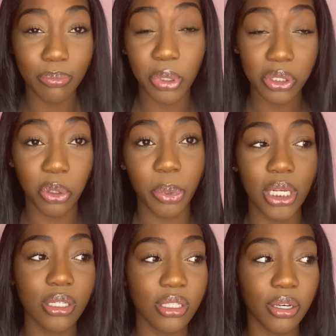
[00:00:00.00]
Personal
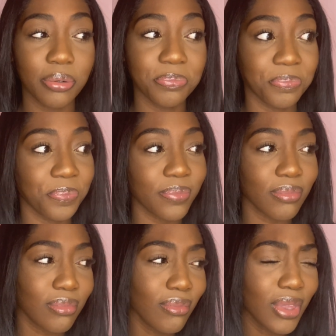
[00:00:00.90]
opinion. So,
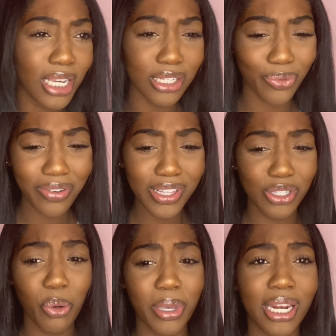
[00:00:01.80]
because what if they
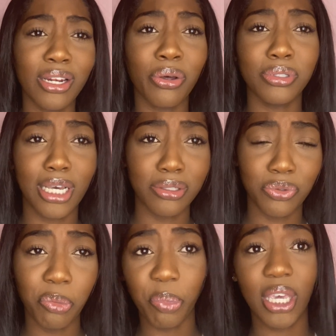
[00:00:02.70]
told me I need to go down
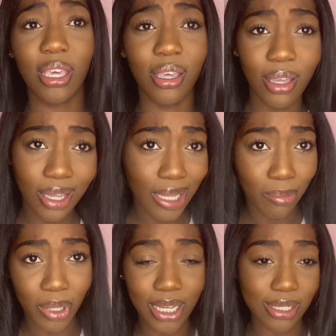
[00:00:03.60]
to a B
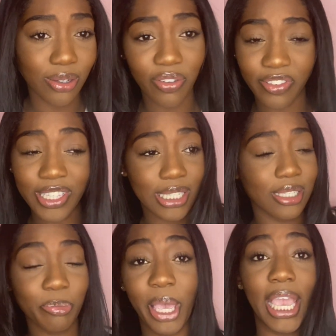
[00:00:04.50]
because all of
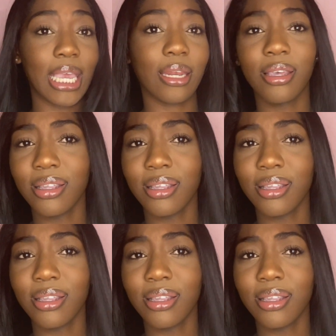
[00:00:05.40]
this pain?